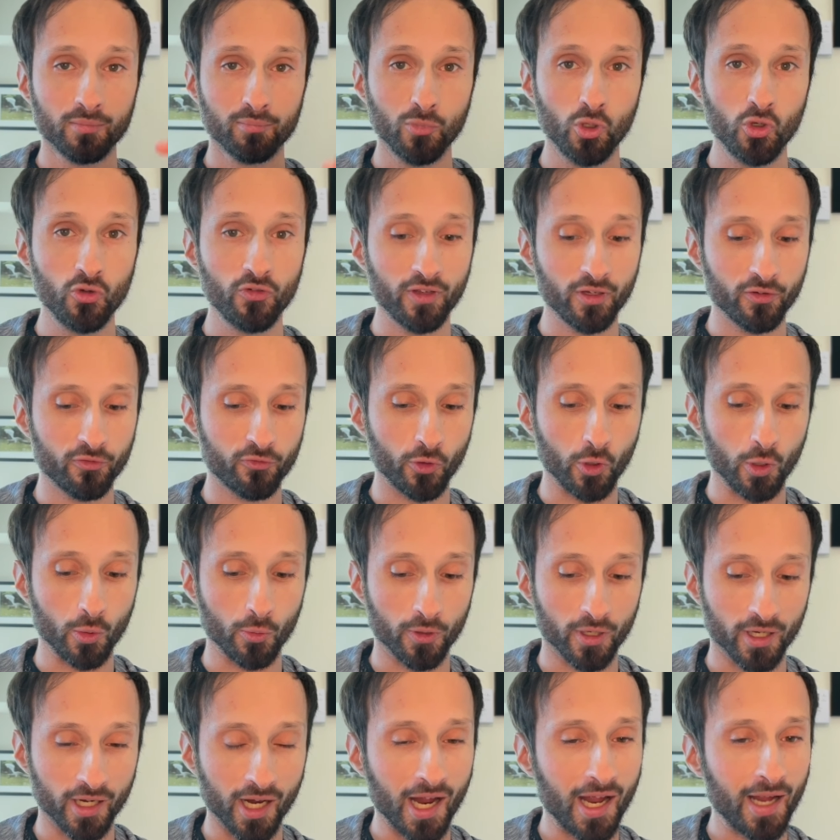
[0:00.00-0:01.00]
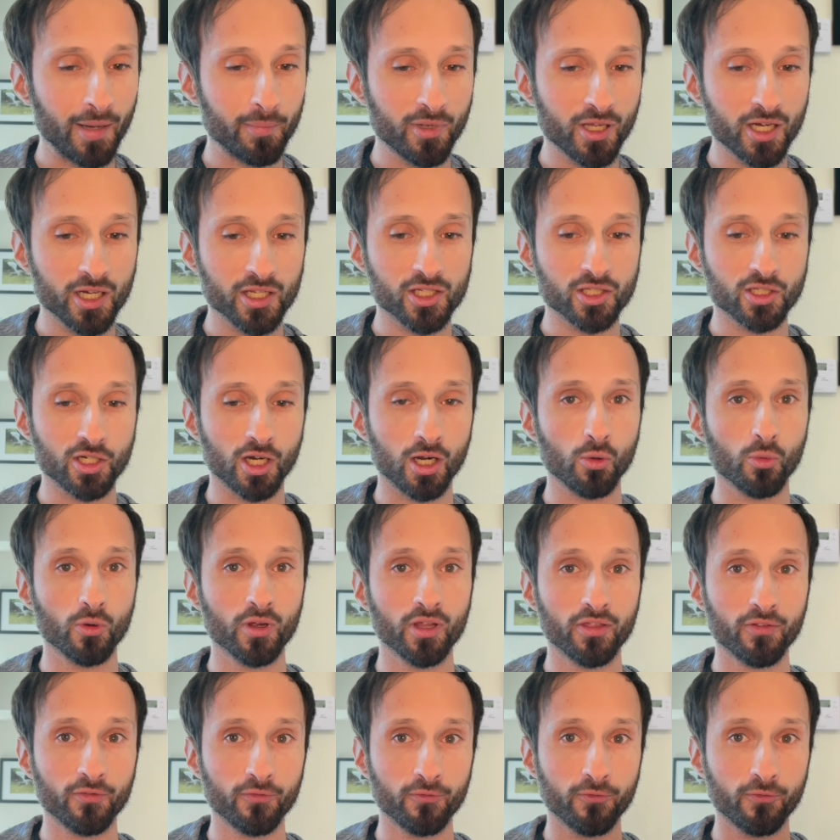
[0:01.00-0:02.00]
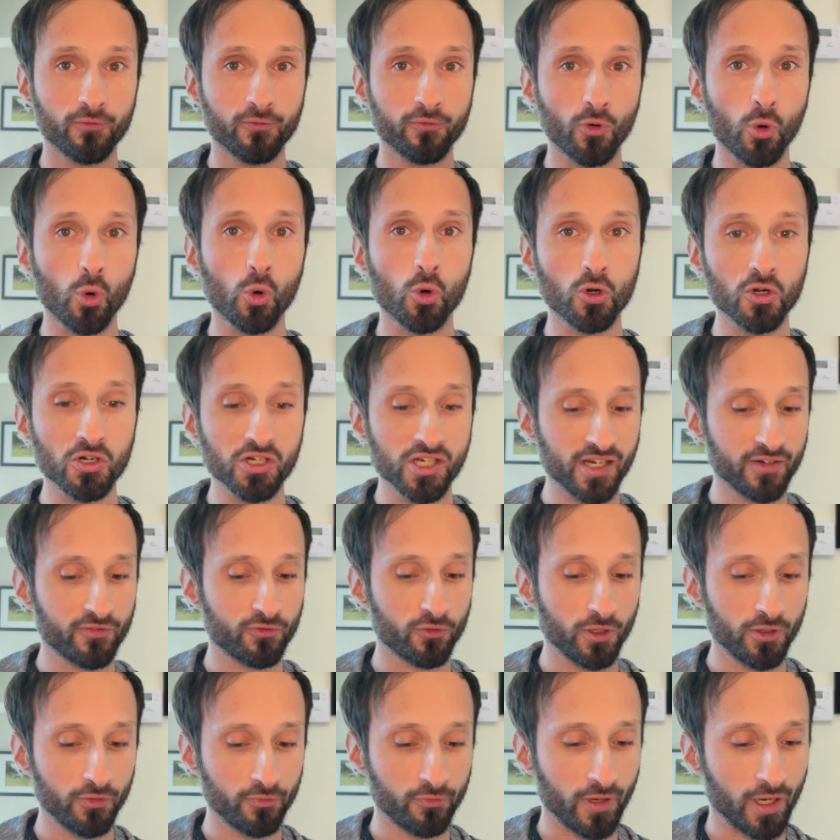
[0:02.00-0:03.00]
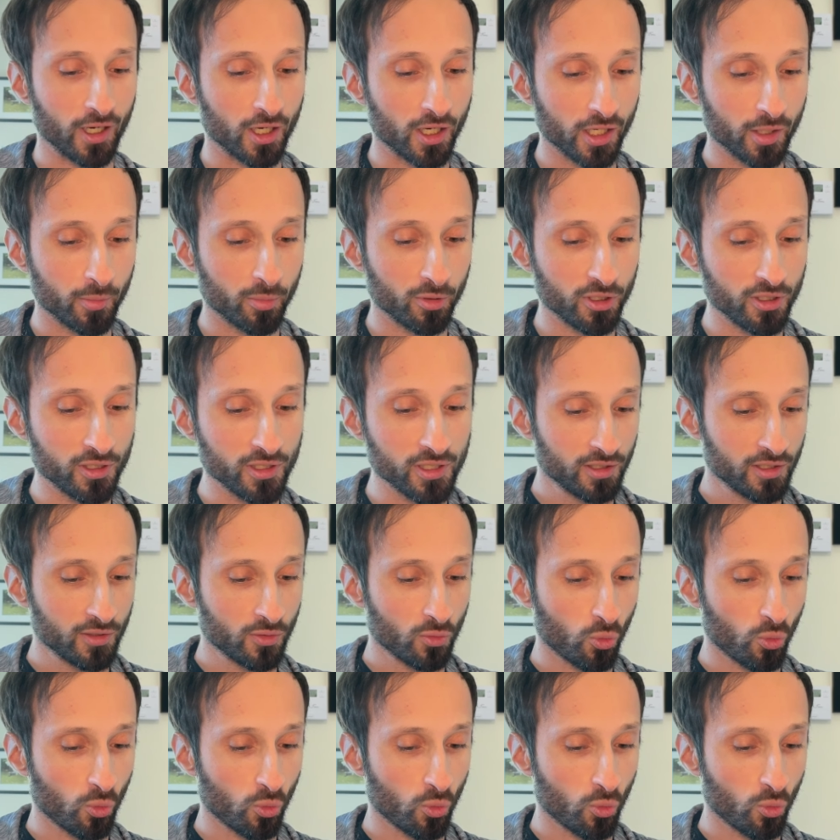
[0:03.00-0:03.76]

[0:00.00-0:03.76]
Moving forward, I'm going to start with 4 different variables,